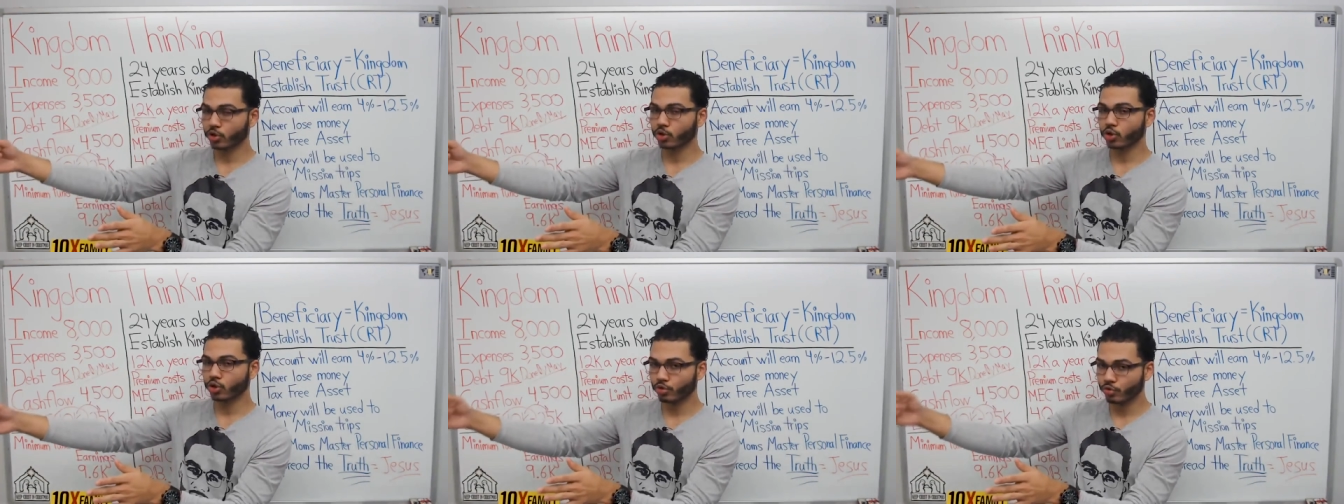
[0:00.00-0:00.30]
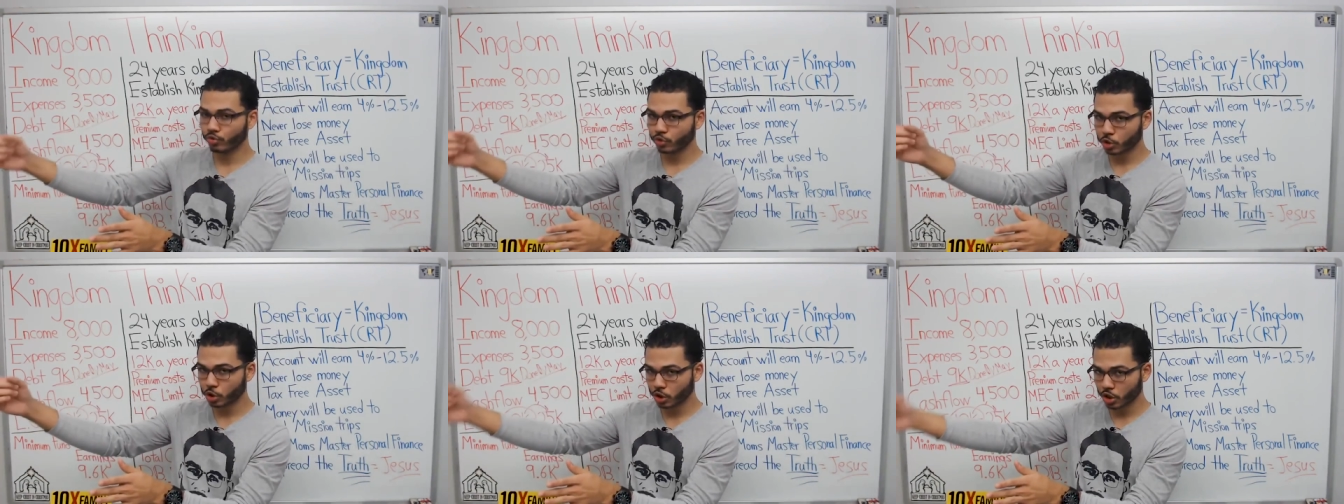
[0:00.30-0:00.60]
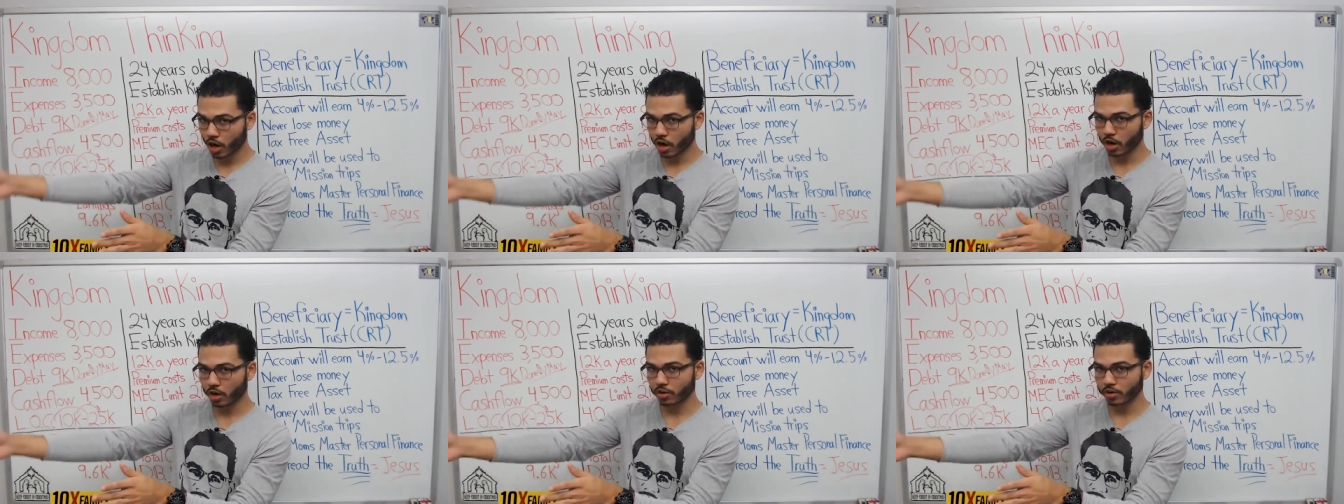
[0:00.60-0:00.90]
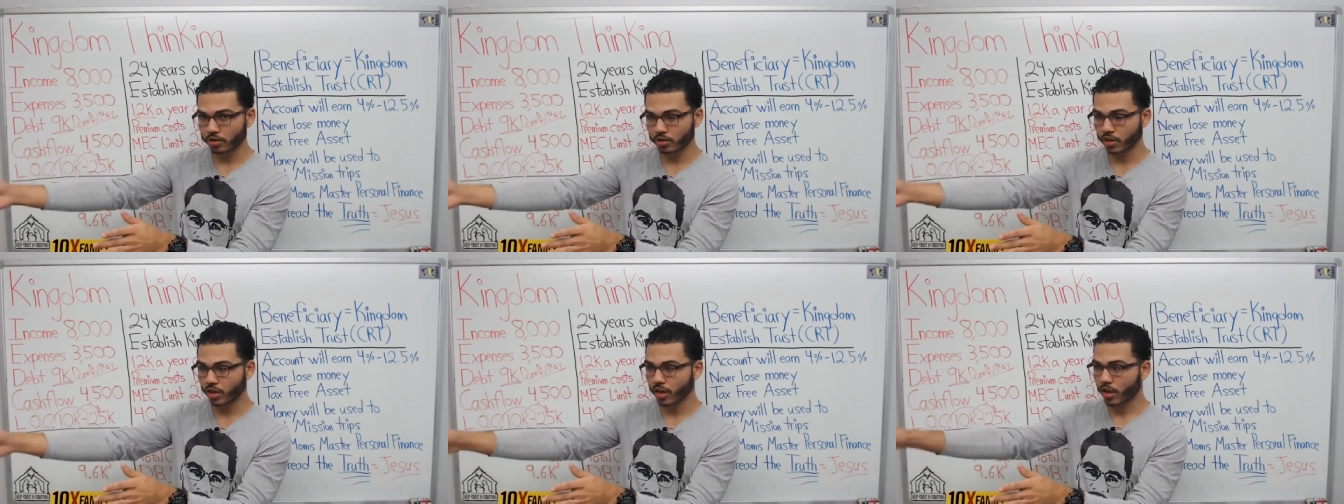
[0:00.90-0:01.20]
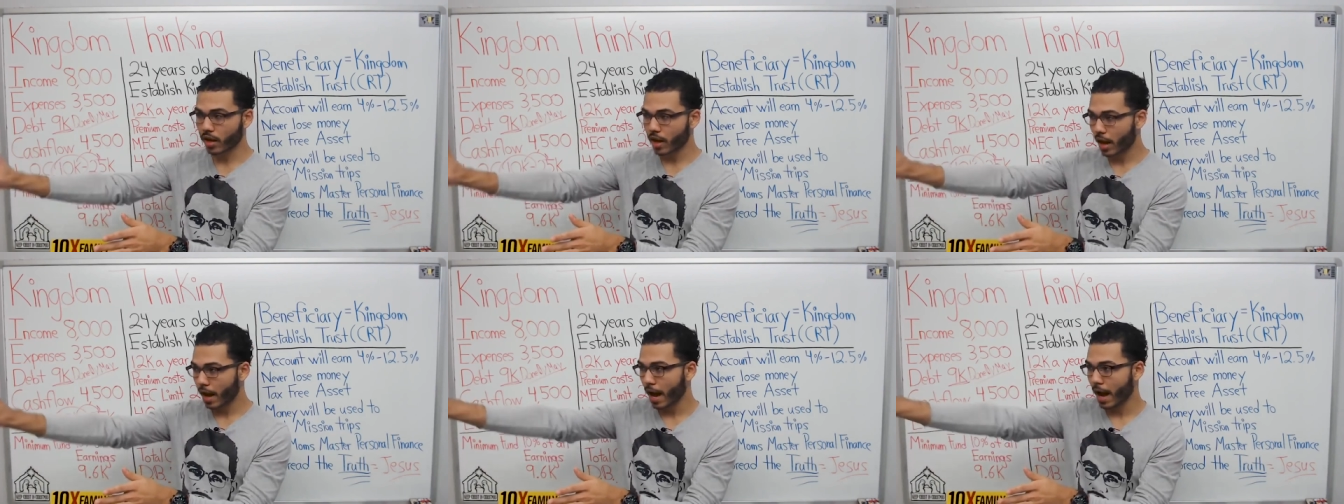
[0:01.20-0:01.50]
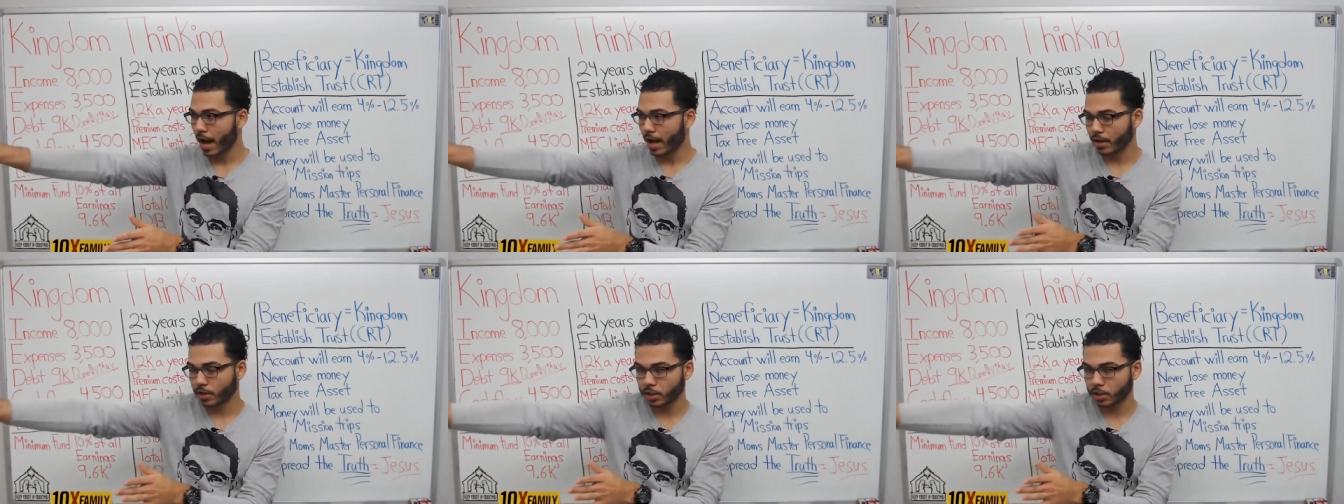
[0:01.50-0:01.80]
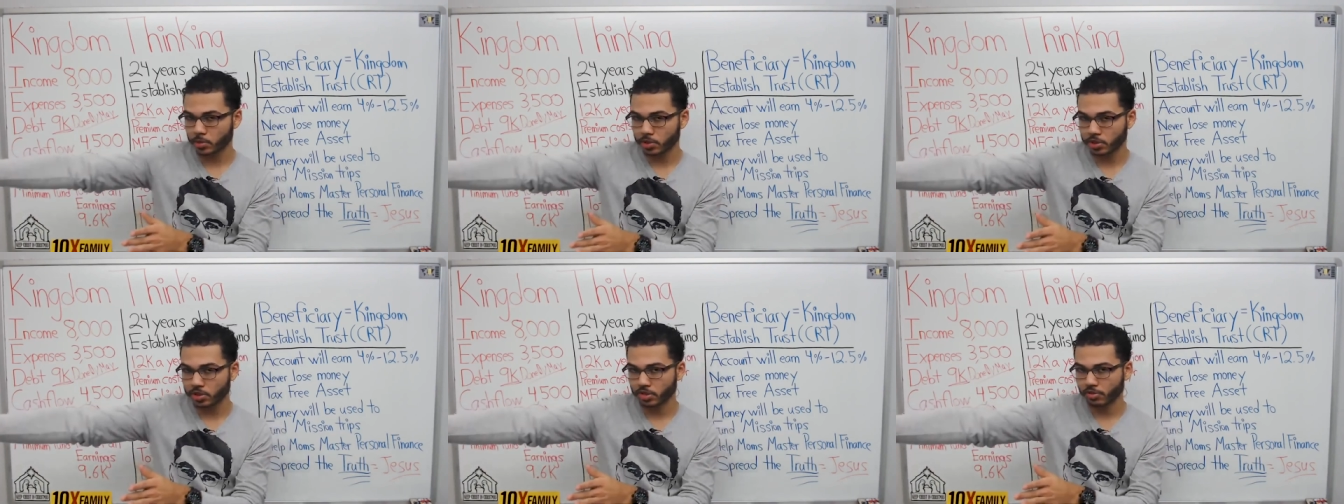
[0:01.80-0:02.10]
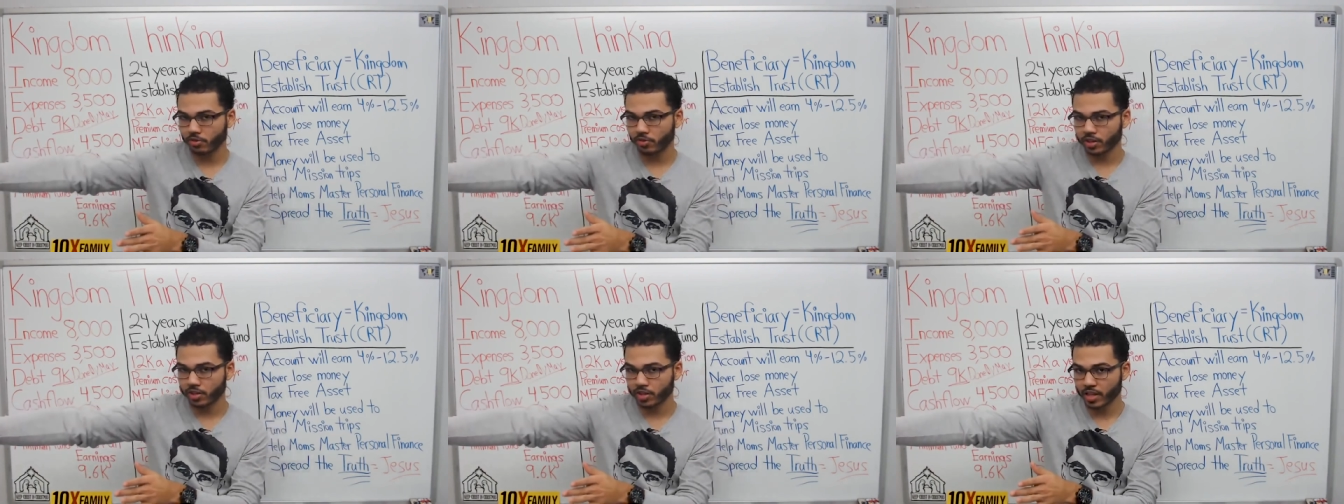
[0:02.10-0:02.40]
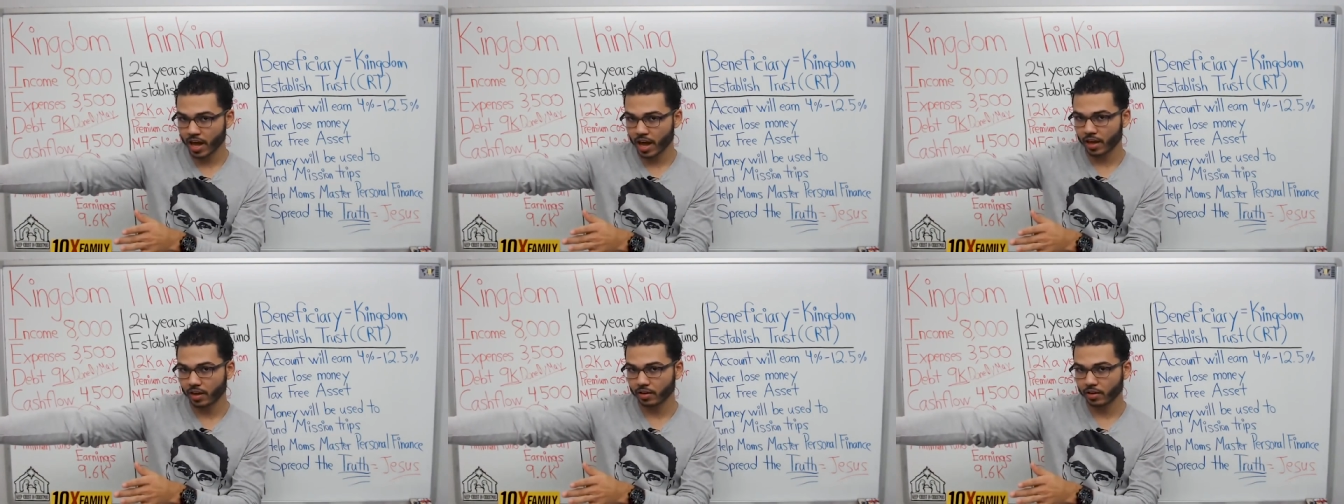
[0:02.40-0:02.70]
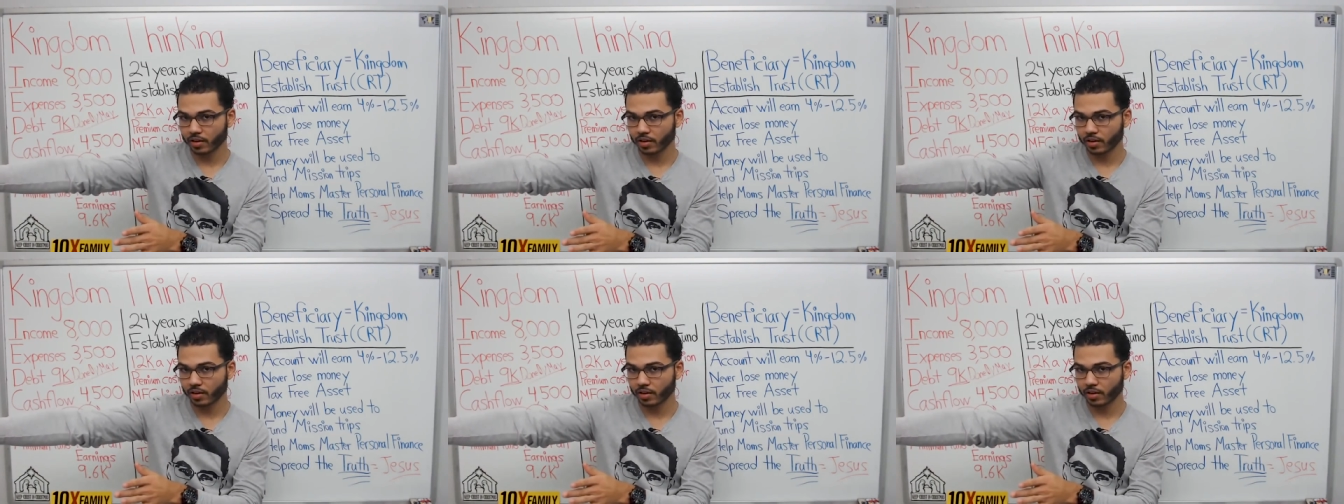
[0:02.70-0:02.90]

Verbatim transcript: you've chunked at a specific debt.